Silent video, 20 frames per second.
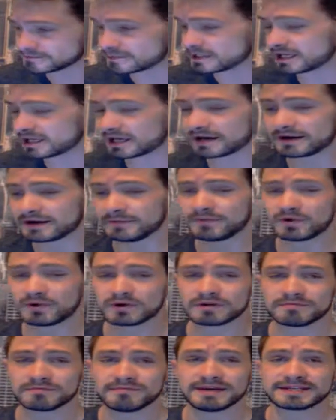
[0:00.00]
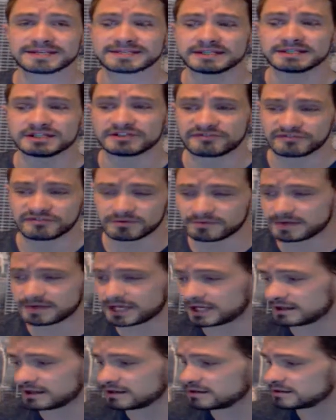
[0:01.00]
got an important message from my